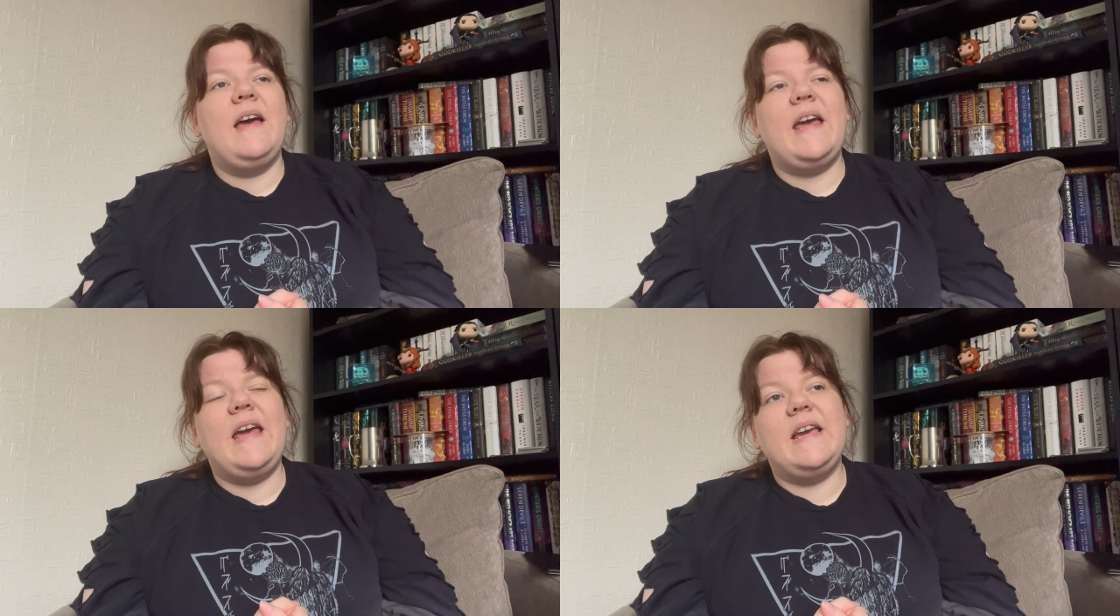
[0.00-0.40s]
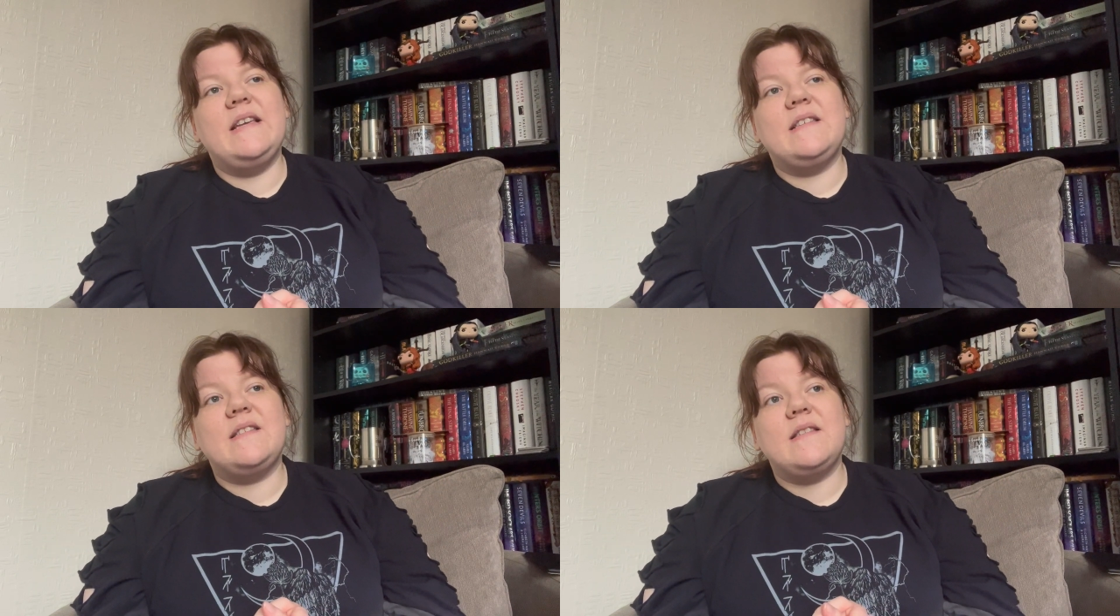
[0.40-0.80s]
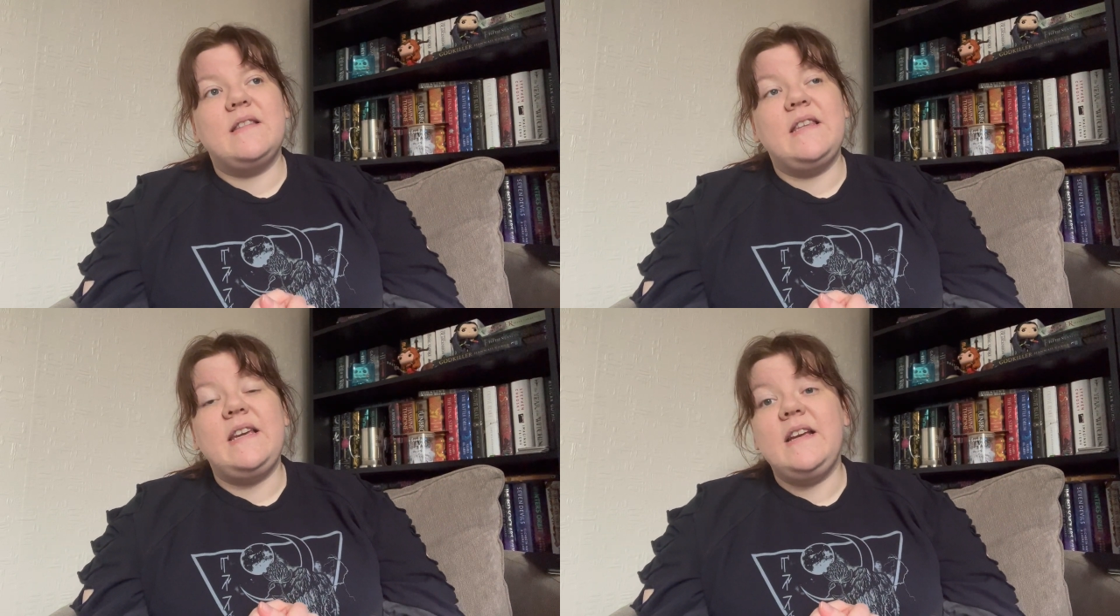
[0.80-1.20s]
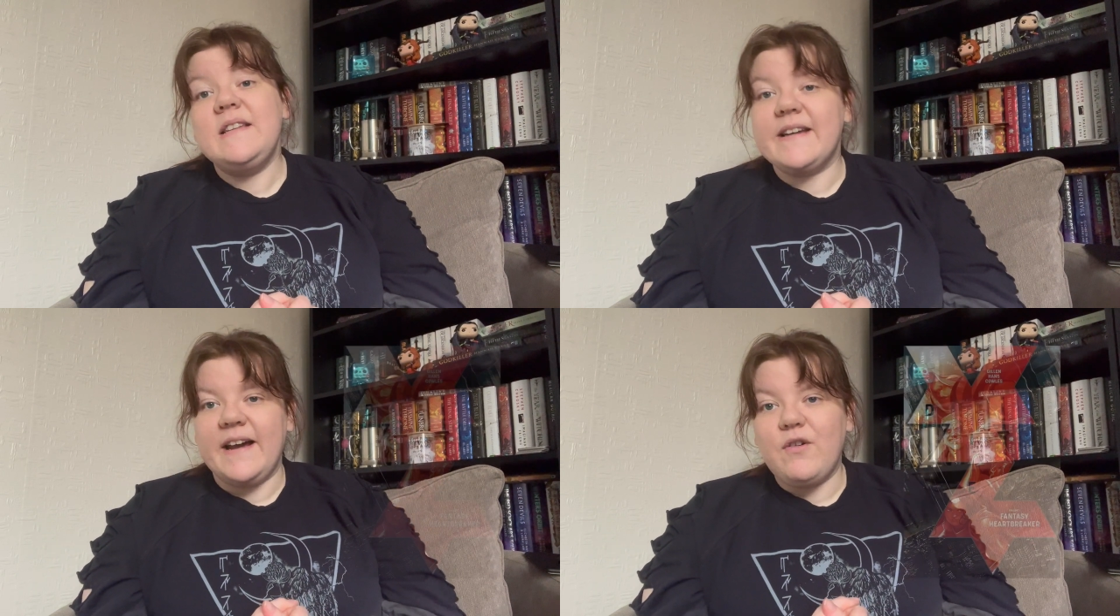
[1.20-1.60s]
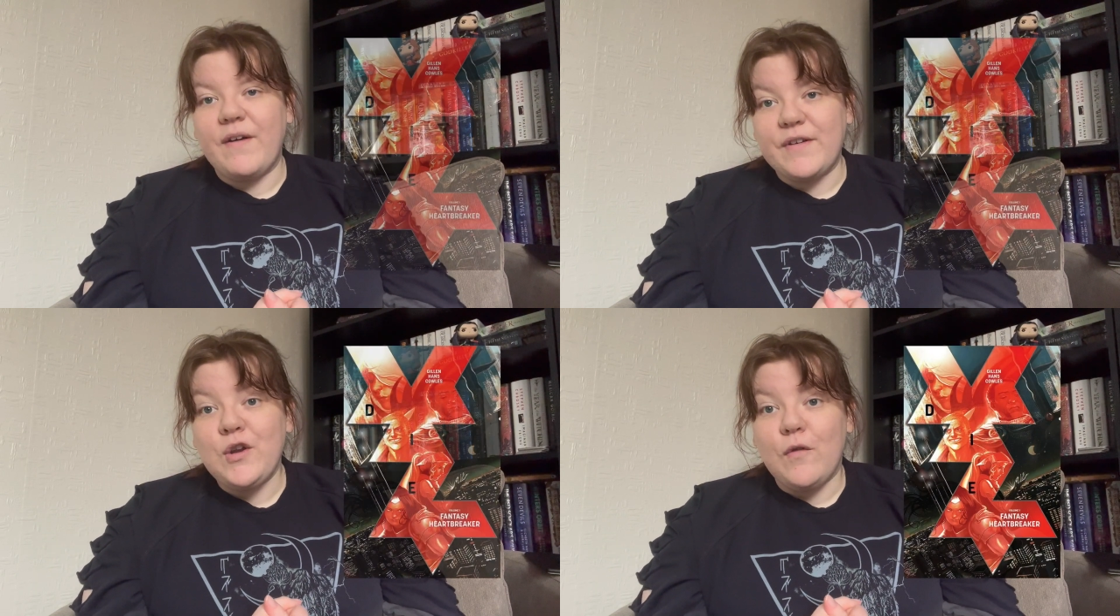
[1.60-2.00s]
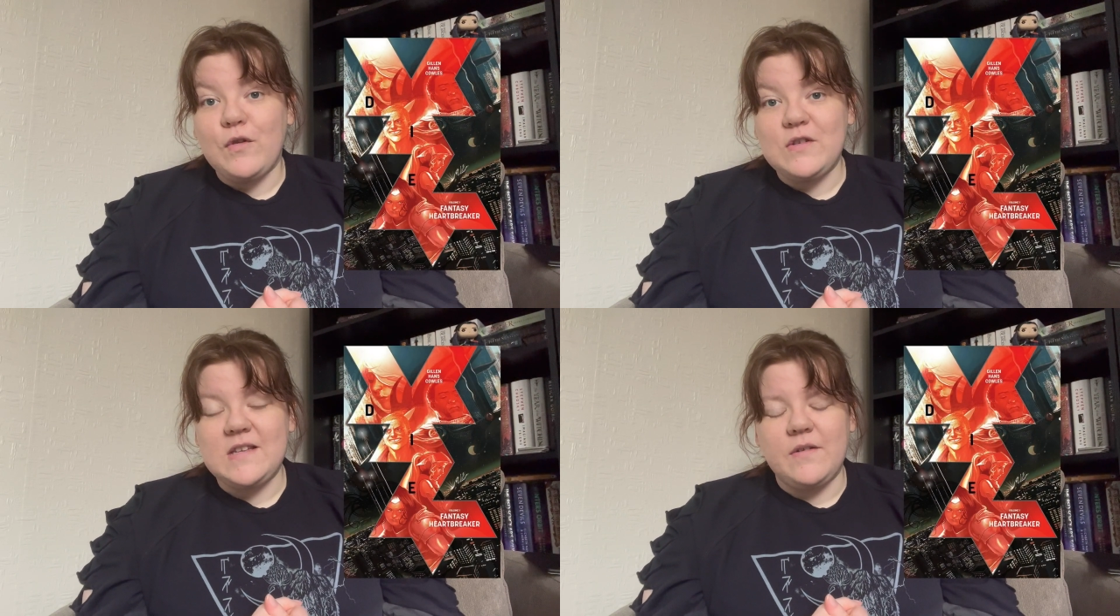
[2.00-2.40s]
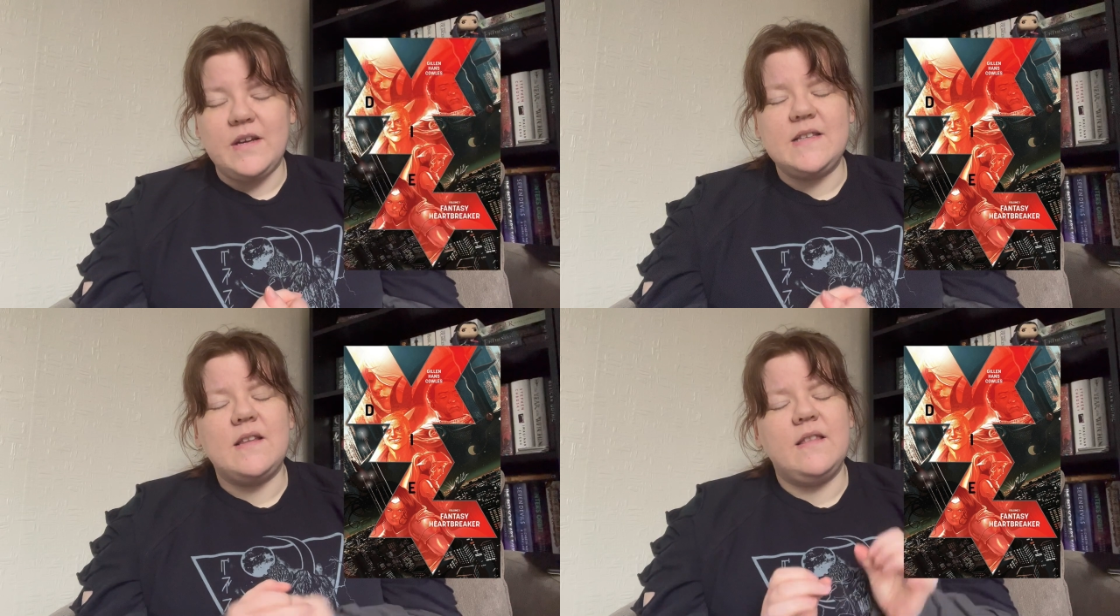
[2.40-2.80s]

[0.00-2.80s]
is the Die graphic novel series.